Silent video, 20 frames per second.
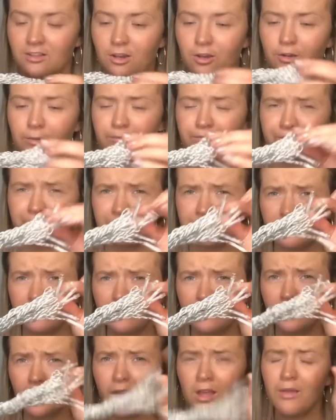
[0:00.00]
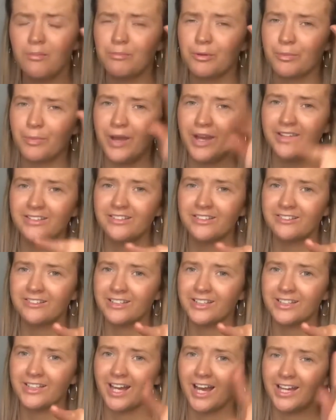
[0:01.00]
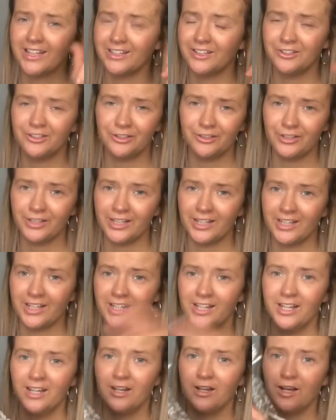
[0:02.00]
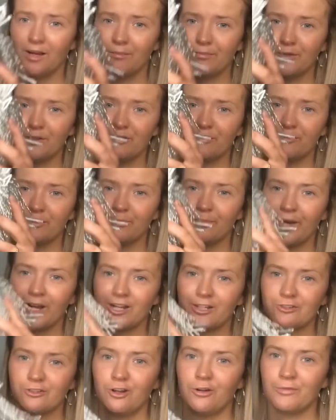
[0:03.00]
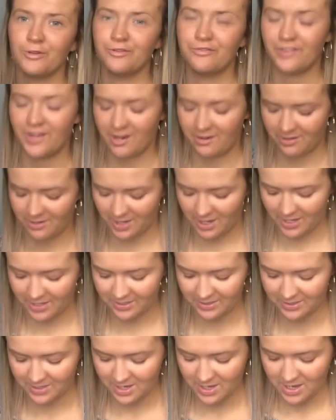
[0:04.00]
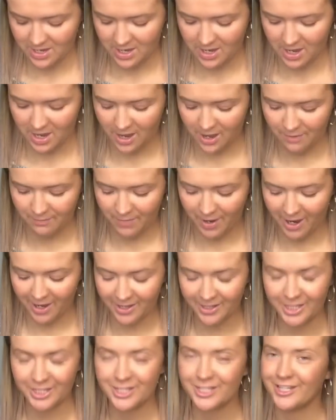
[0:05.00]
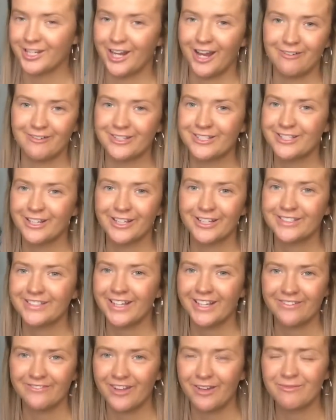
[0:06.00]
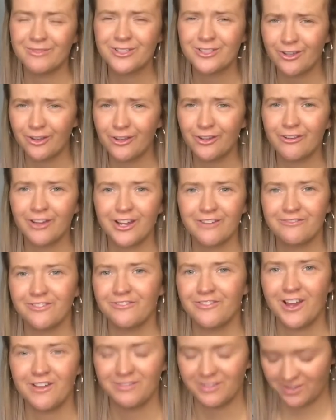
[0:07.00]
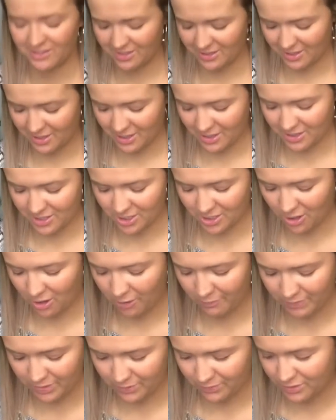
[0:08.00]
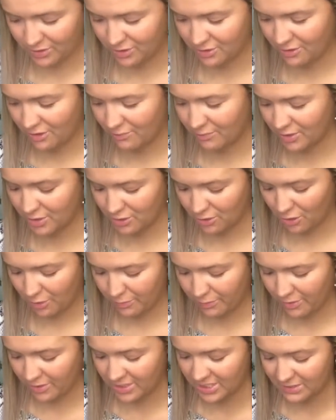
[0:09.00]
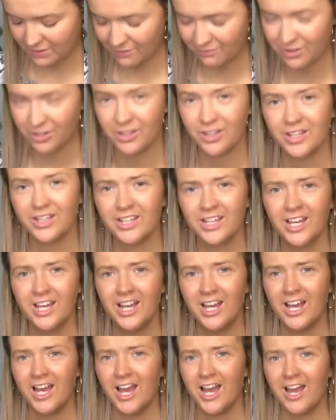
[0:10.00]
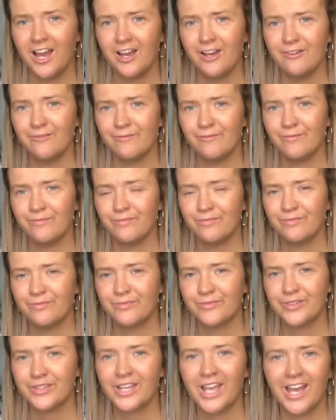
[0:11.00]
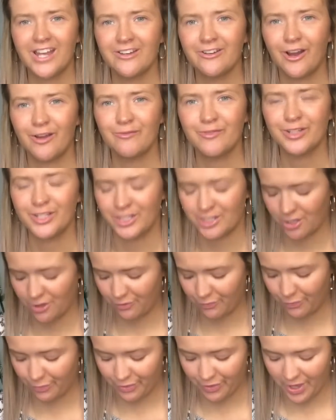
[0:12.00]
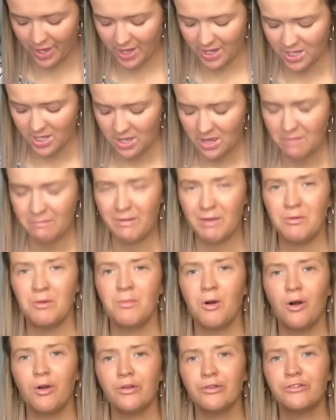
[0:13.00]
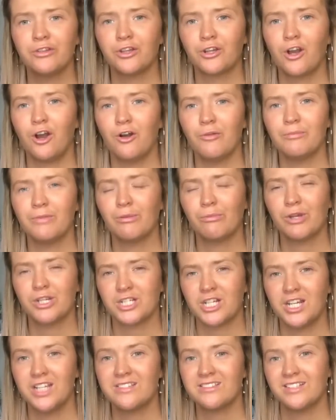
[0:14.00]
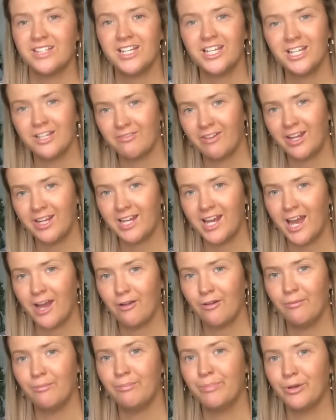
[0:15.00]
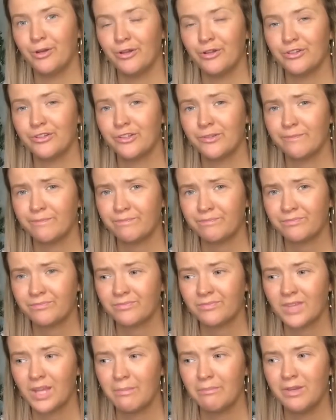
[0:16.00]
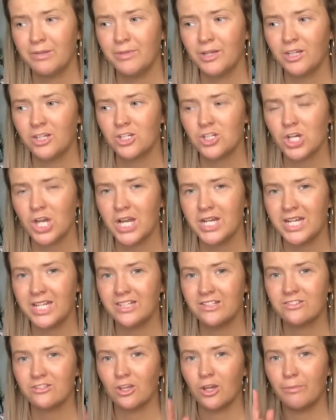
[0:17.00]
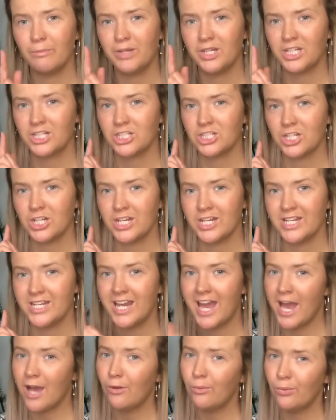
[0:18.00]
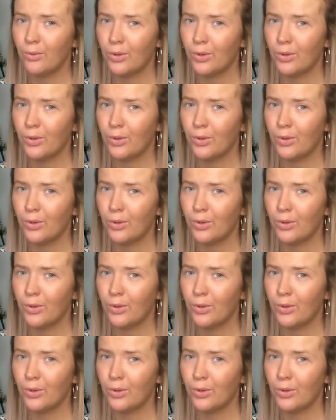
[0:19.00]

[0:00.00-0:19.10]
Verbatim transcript: So prepare to see that in the new year. A beautiful backdrop of fairy lights. Um, I literally, I was so excited, but I'm so grateful for everything that she got me. There was just so much thought put into everything. Um, so yeah, no, I'm really chuffed with that. My mum also got me, which isn't here right now, but maybe I could try and insert a picture now